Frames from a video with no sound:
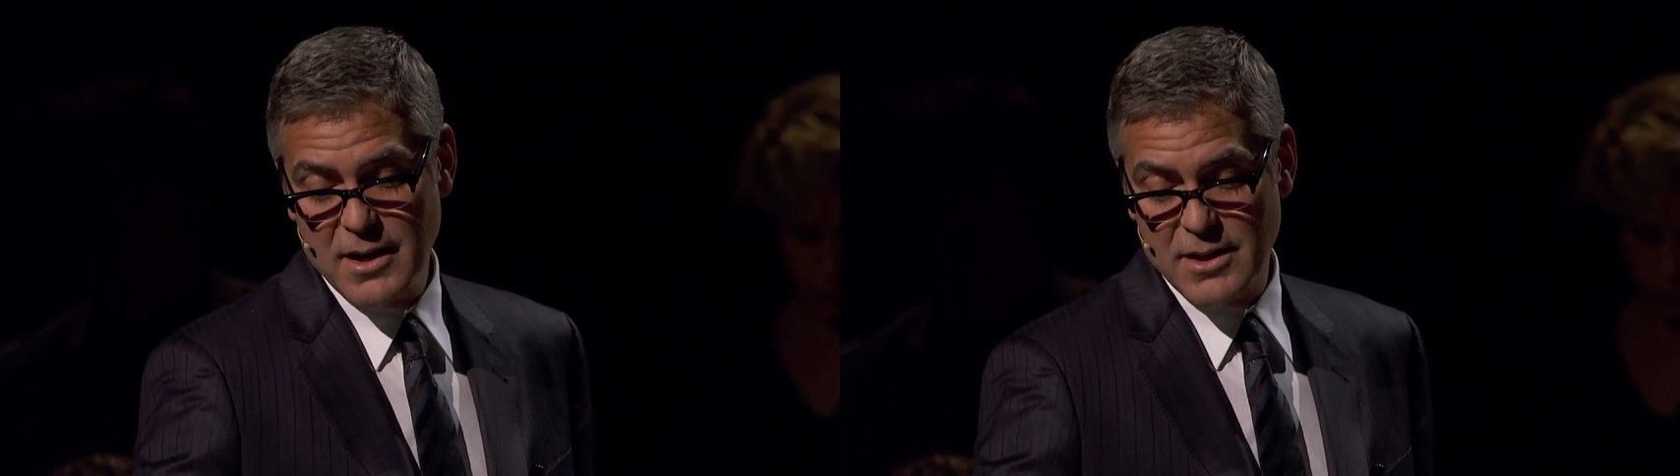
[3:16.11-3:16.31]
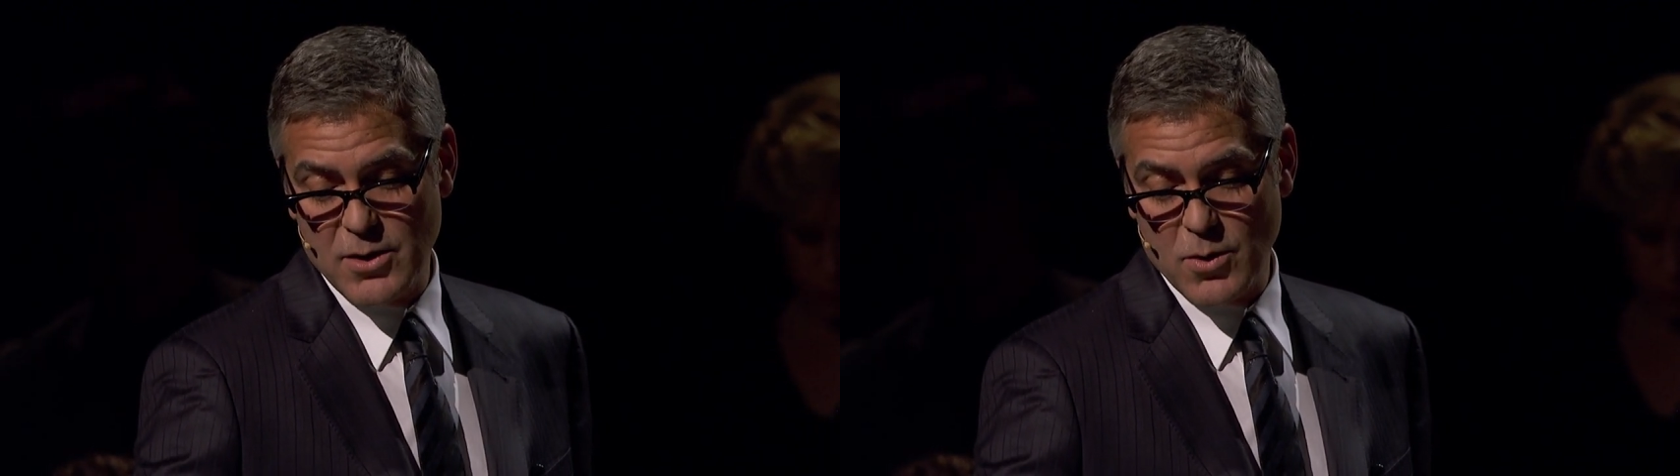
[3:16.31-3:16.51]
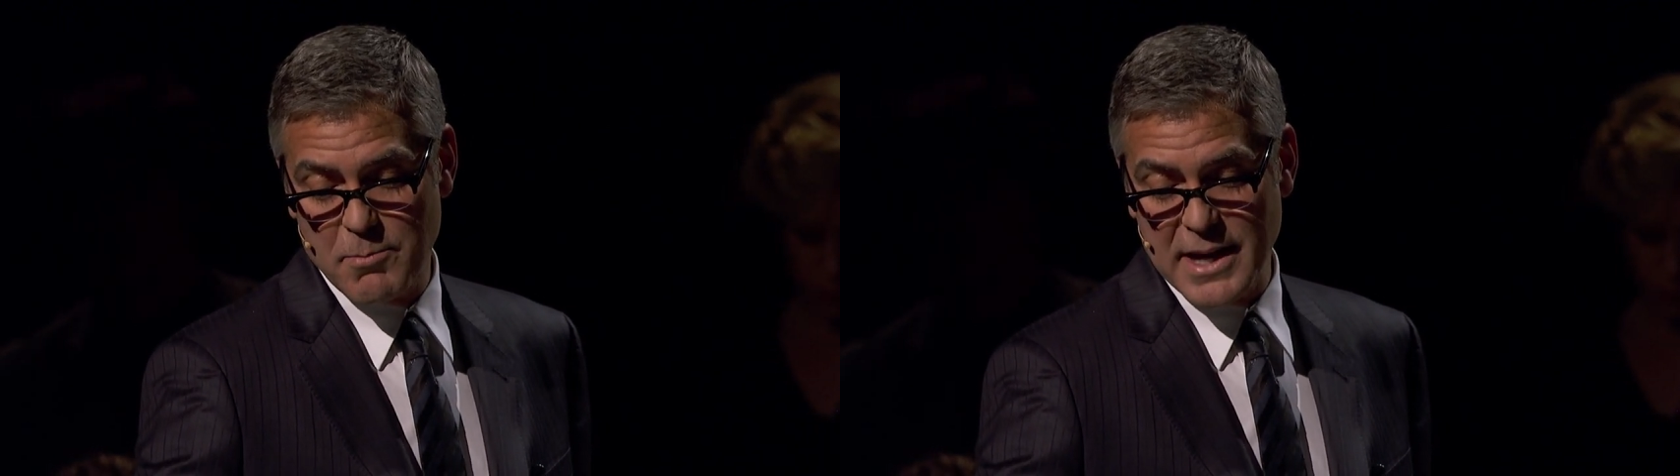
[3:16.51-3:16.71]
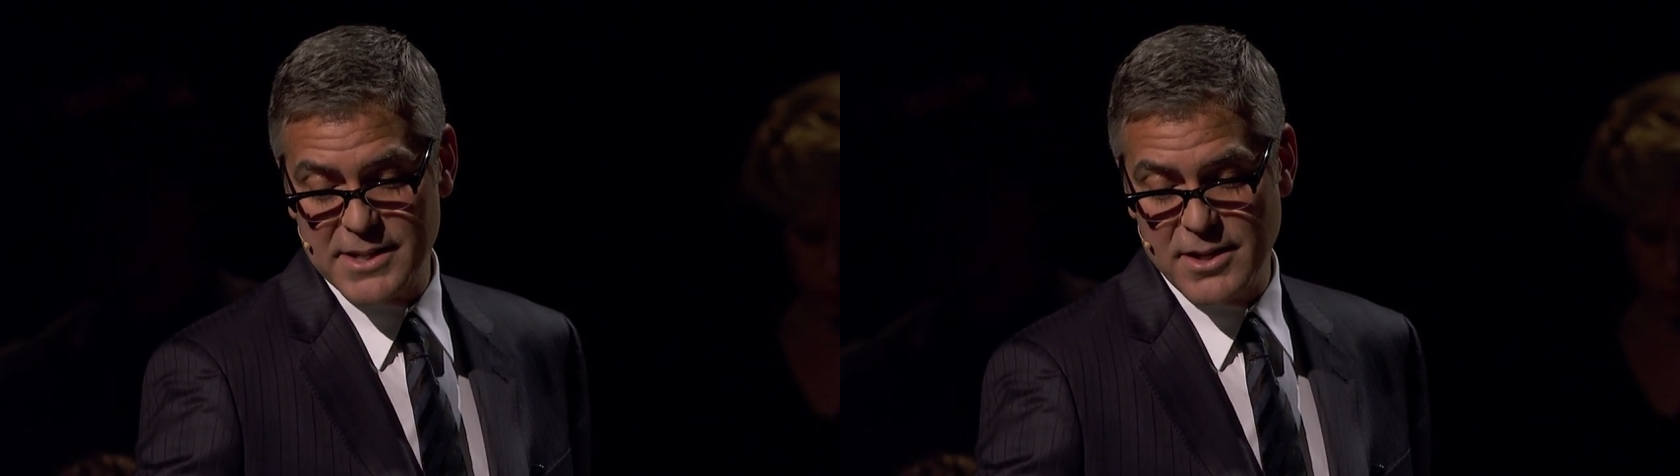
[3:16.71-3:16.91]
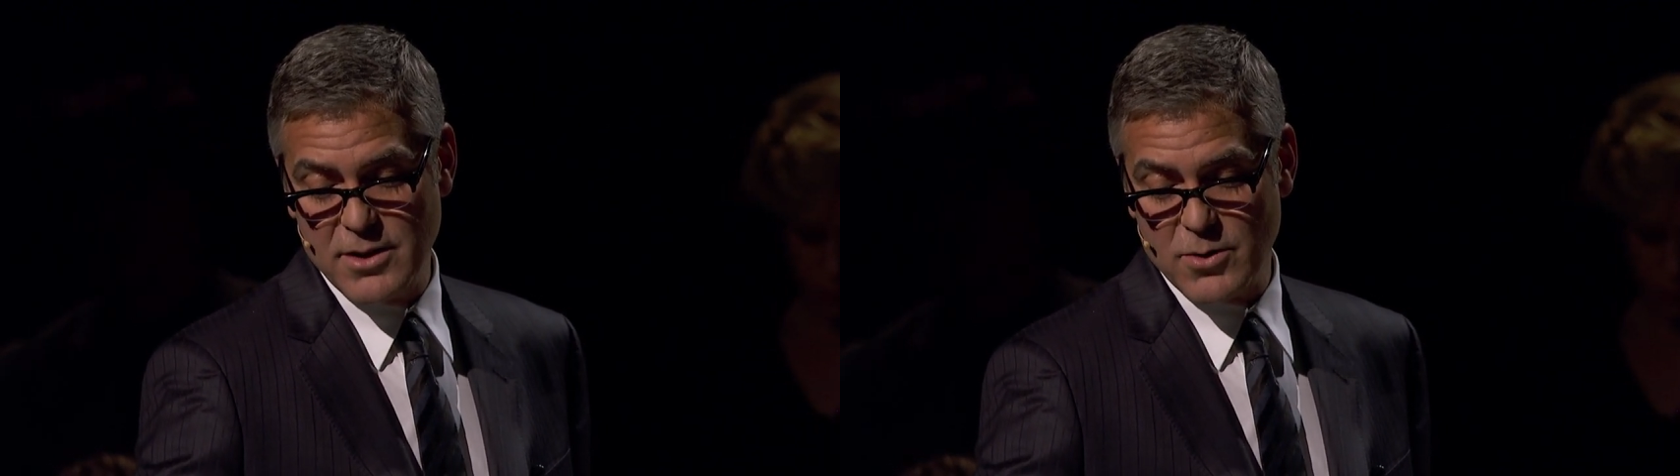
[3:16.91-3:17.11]
that you were
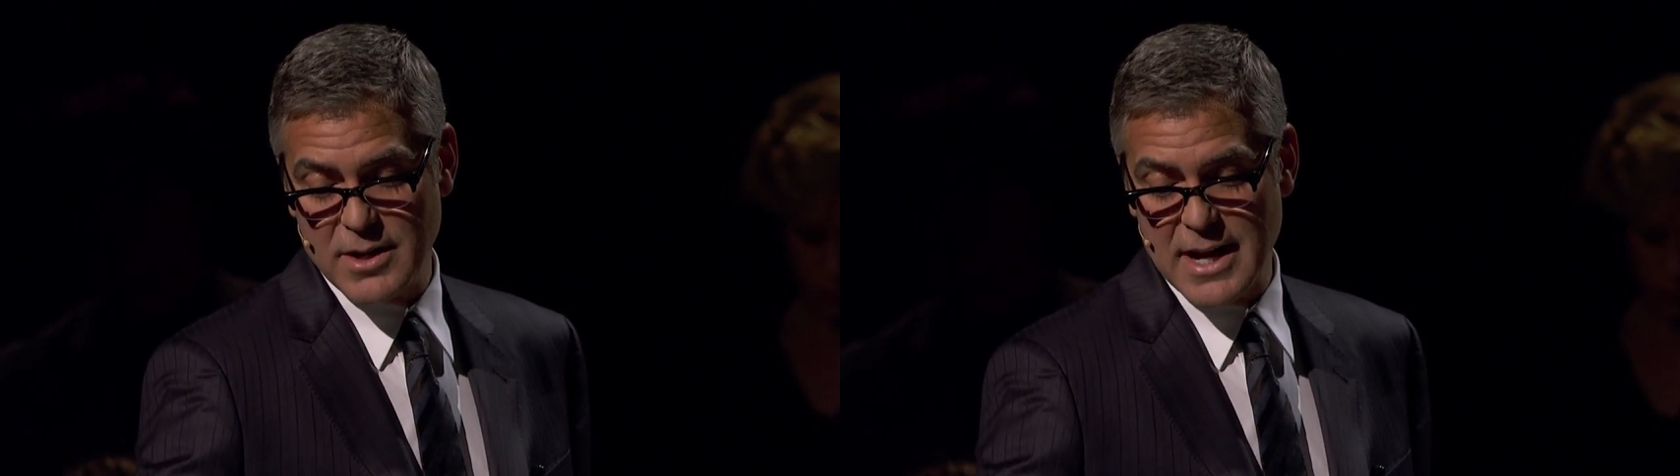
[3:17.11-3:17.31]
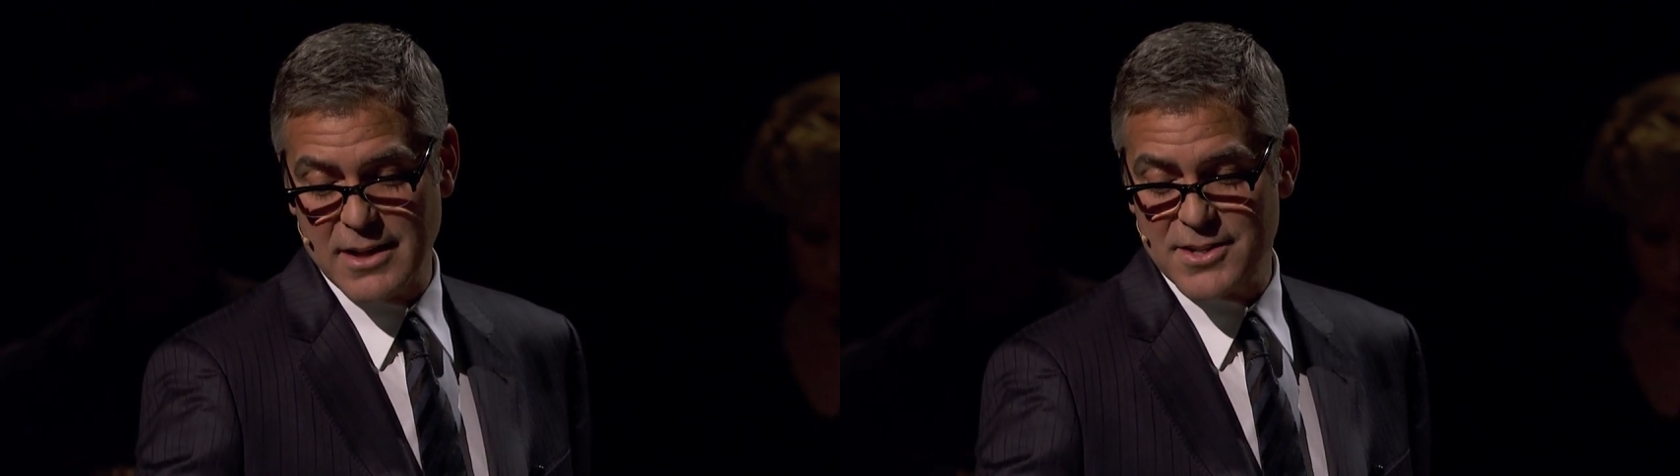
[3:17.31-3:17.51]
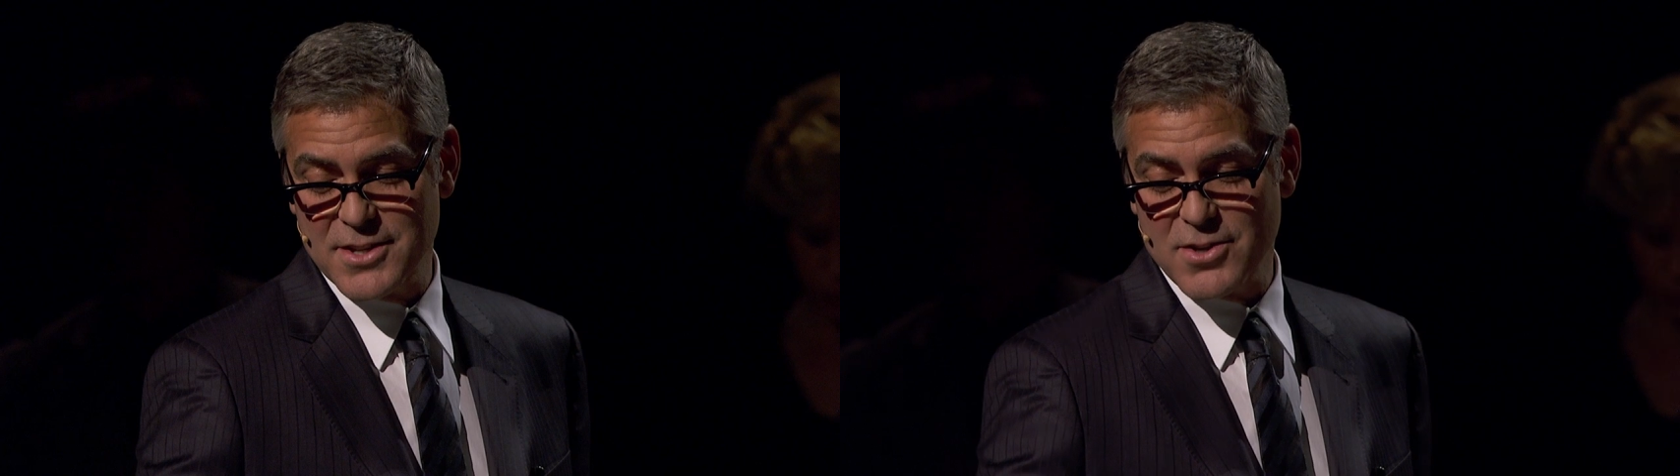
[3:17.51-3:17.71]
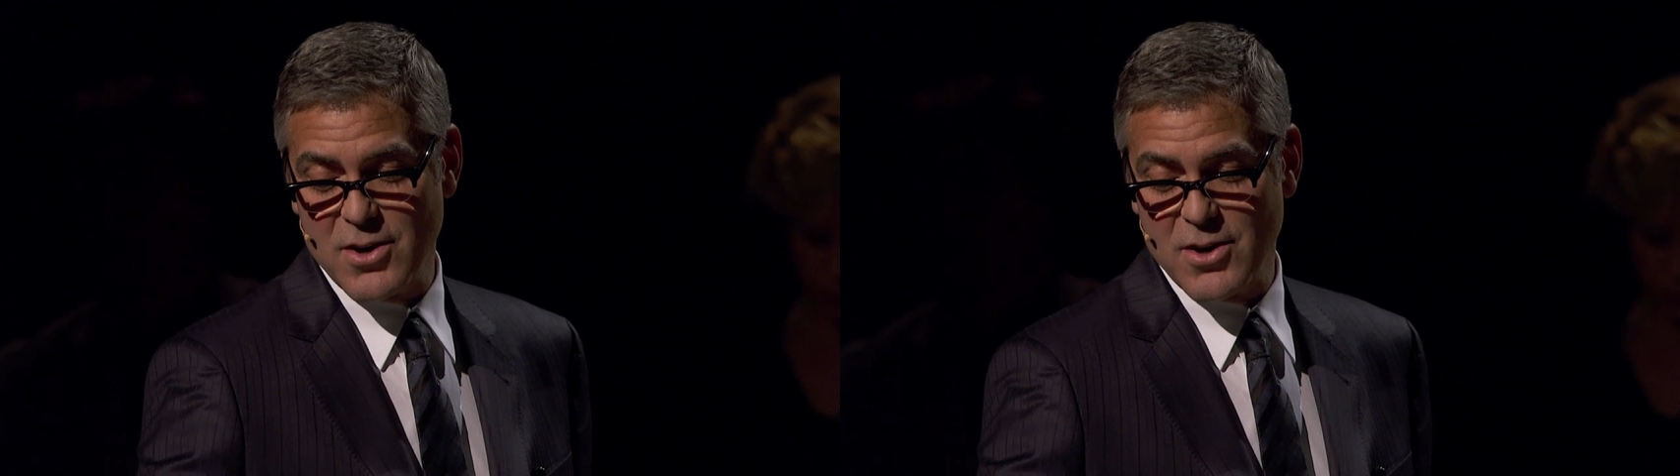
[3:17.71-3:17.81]
basing your analysis